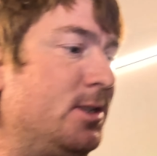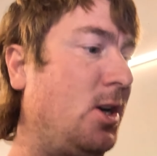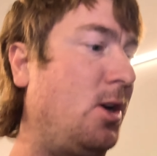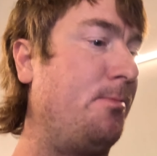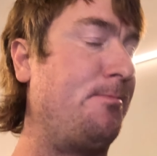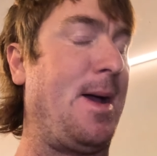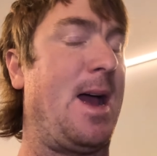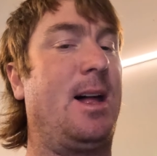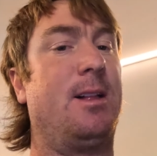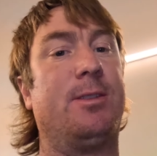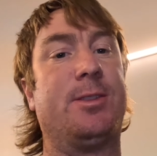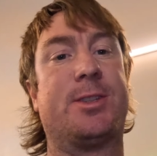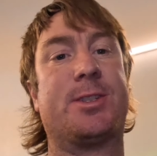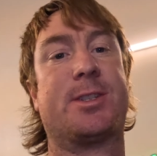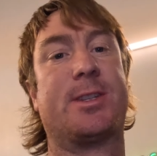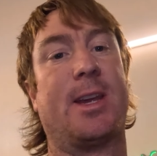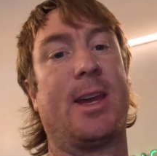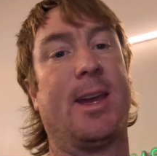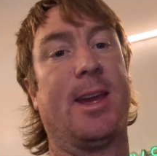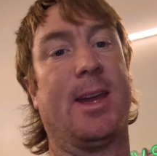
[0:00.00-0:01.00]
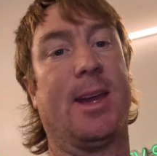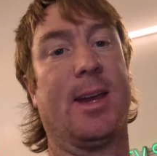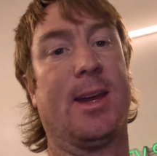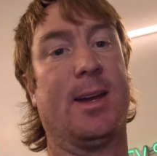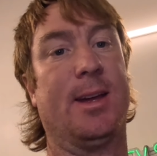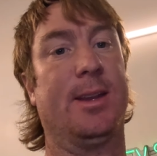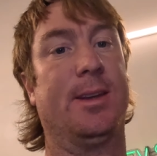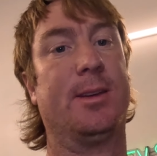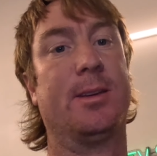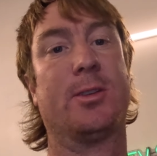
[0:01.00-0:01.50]
all balanced
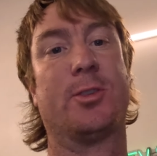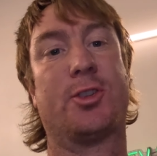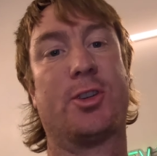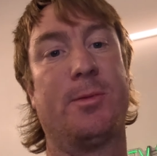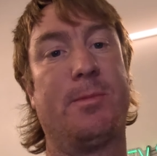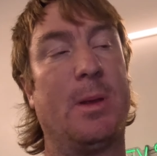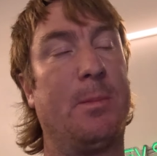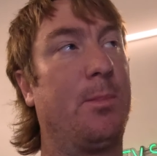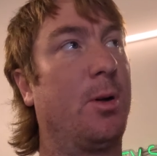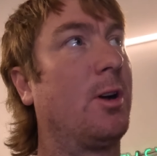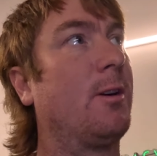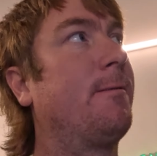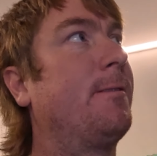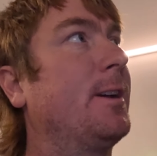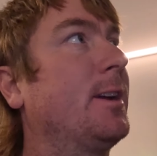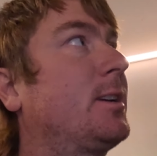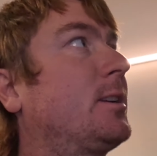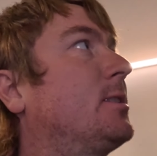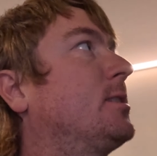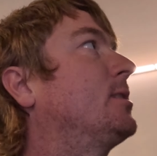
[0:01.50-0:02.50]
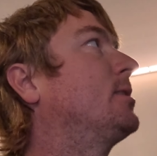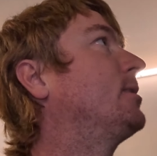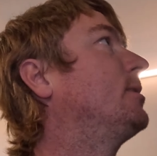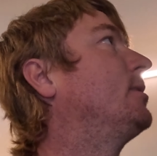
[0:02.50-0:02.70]
and should be perfect.